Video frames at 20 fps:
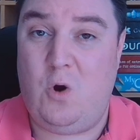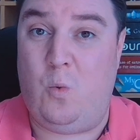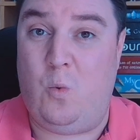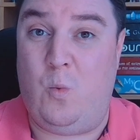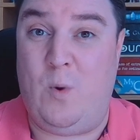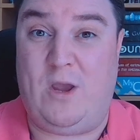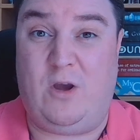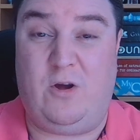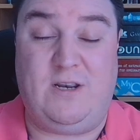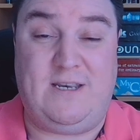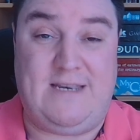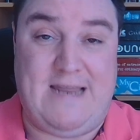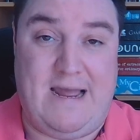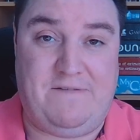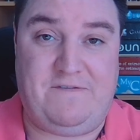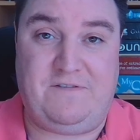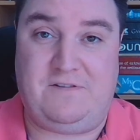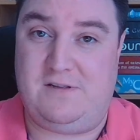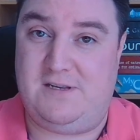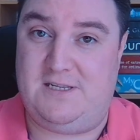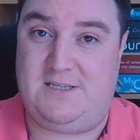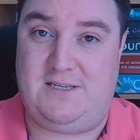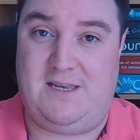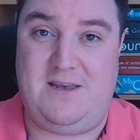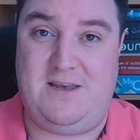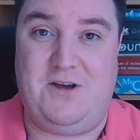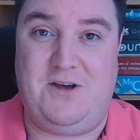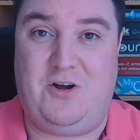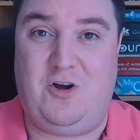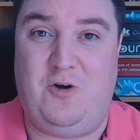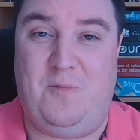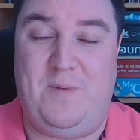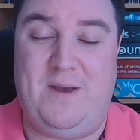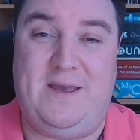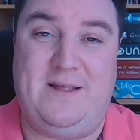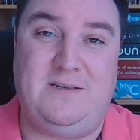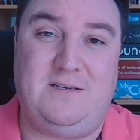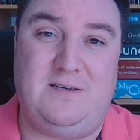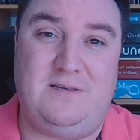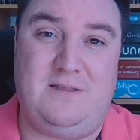We could definitely see her coming
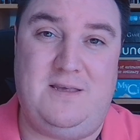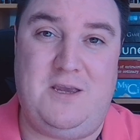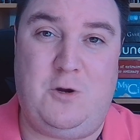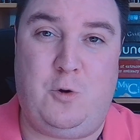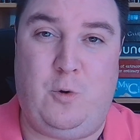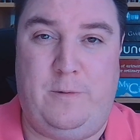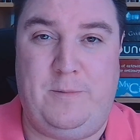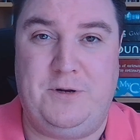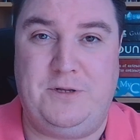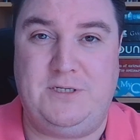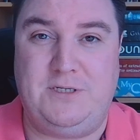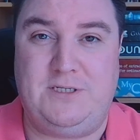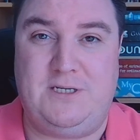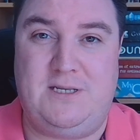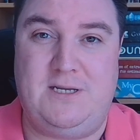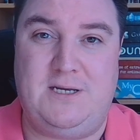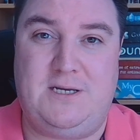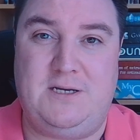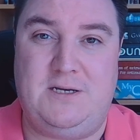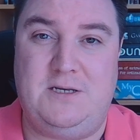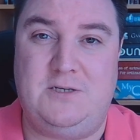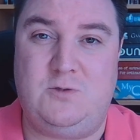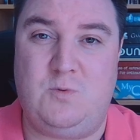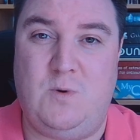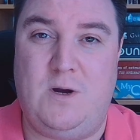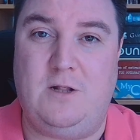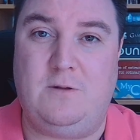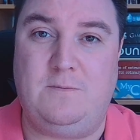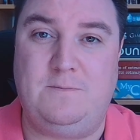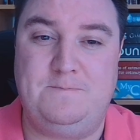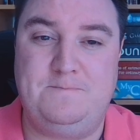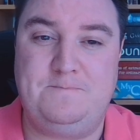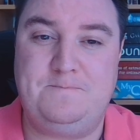into the Criminal Syndicate as well.